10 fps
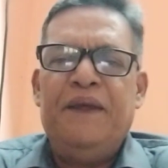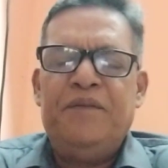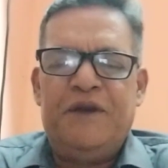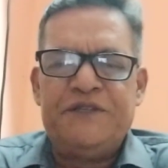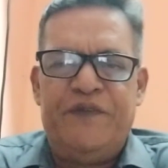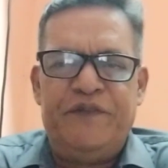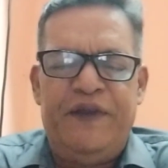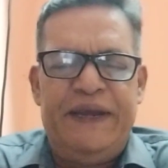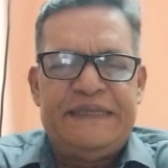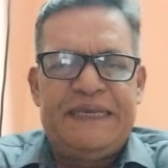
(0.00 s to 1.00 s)
because when
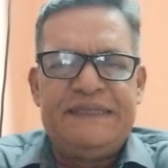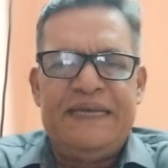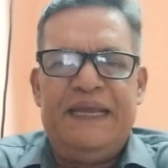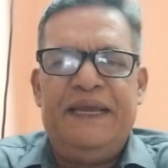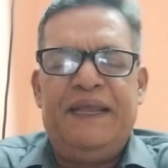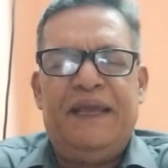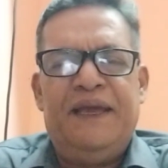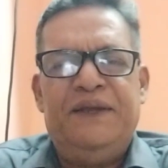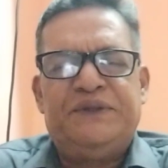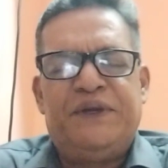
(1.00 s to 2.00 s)
we discuss an
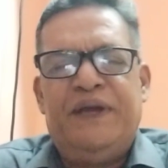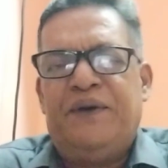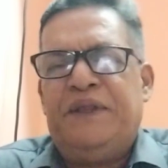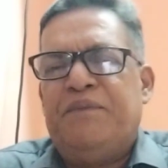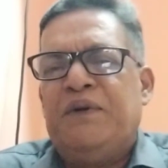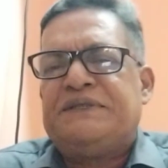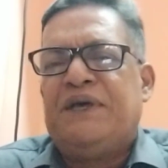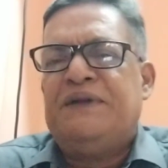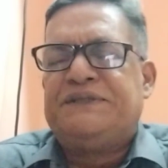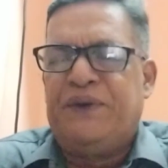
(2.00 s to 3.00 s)
area, you should have the
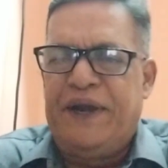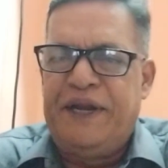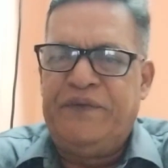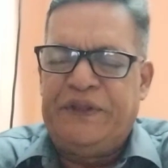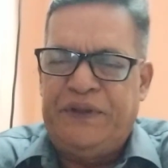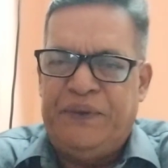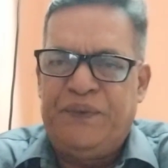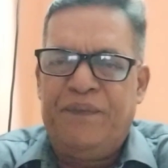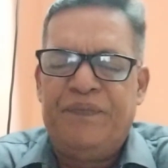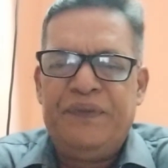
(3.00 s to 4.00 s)
books also ready with
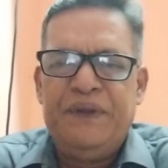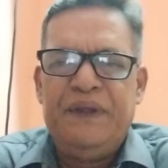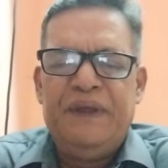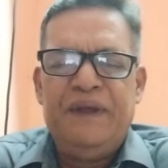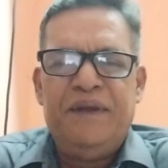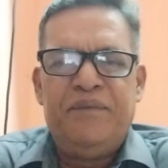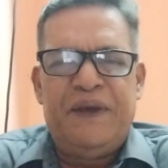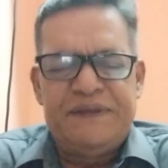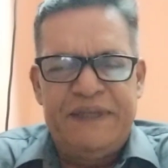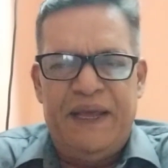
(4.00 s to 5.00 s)
you,
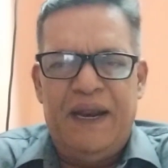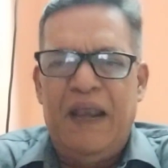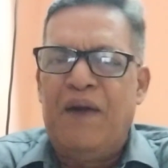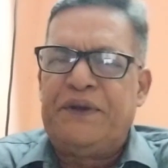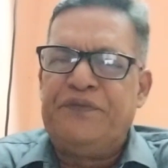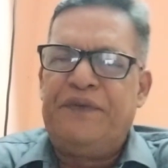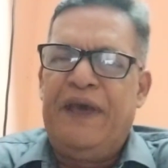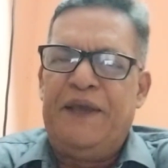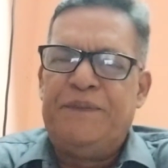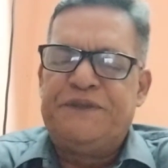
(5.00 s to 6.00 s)
because there are a lot of
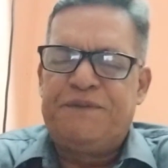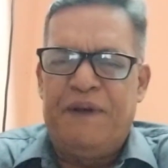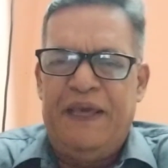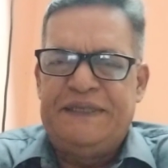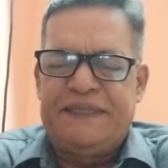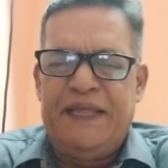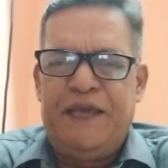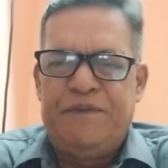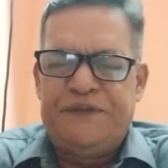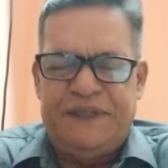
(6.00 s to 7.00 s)
names, place
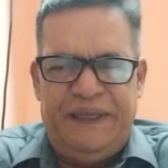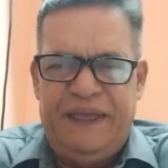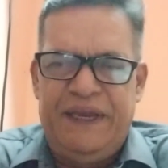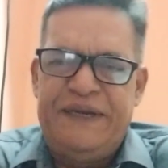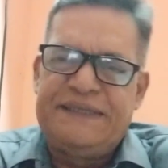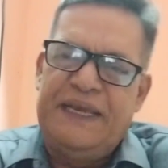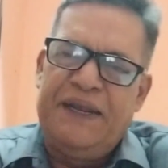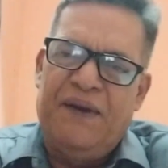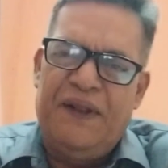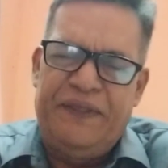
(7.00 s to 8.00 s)
names, years,
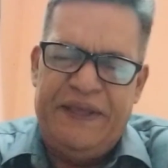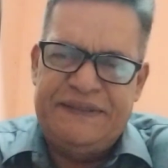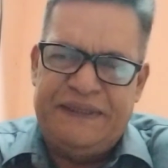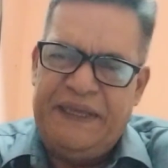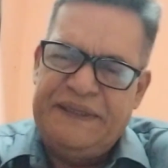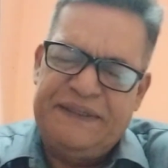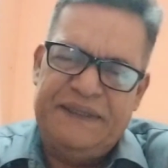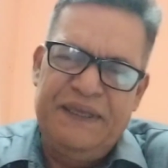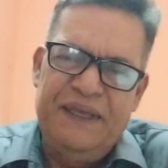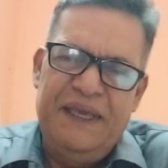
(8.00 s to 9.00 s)
and all these
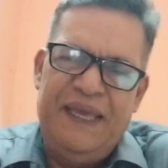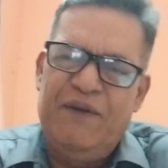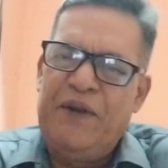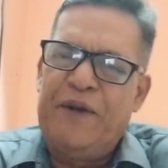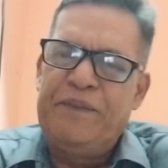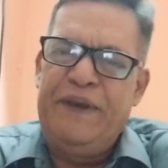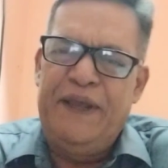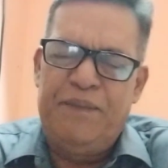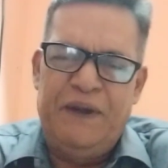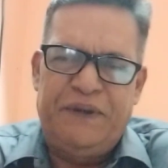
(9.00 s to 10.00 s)
things. You will not
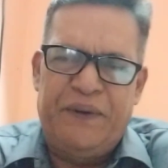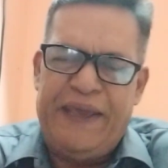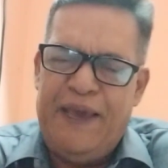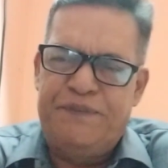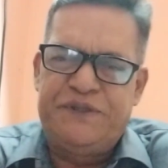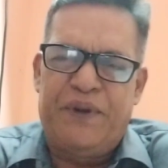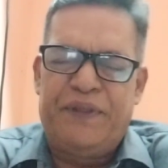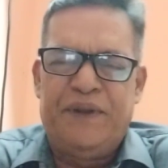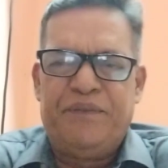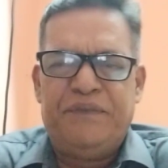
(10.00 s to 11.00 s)
be able to capture
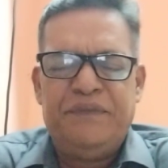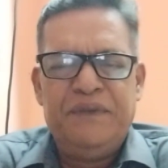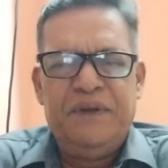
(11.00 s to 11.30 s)
them